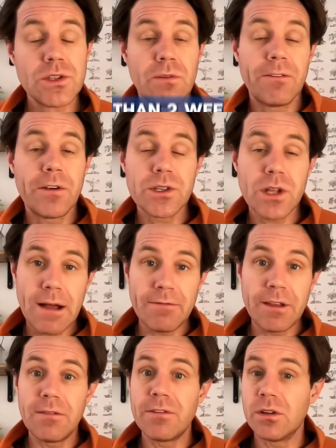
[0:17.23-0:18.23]
So, first
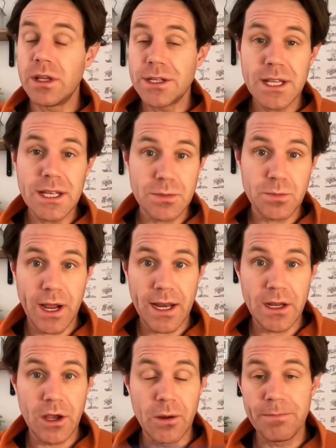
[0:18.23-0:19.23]
off, if your listing is
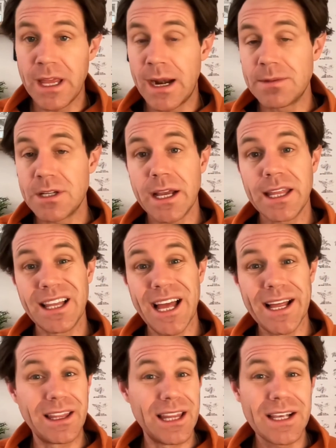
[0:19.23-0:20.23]
brand new, and I'm talking
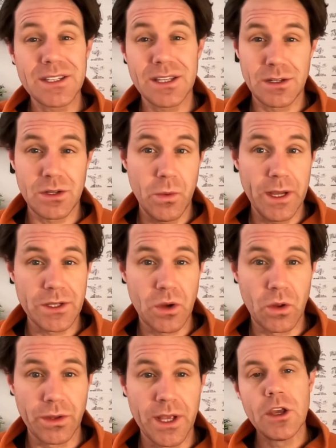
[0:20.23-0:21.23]
like less than two weeks
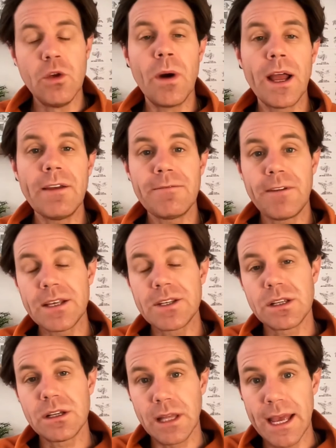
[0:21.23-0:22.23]
old, you might
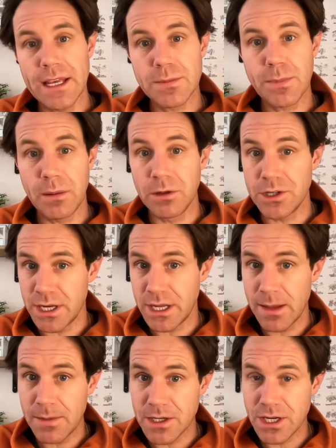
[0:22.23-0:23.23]
face delays publishing
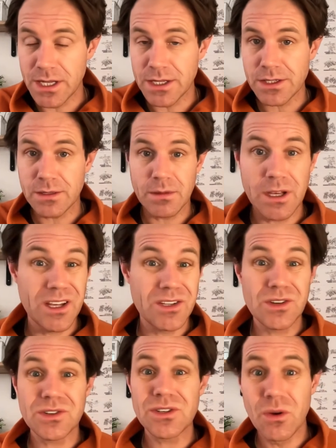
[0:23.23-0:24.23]
images
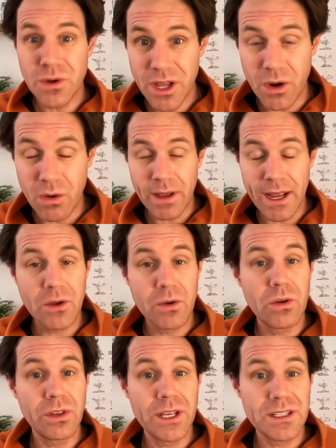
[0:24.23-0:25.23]
because you're so new and
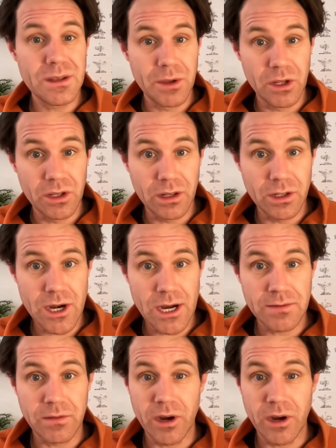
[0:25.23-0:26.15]
Google needs to build a little trust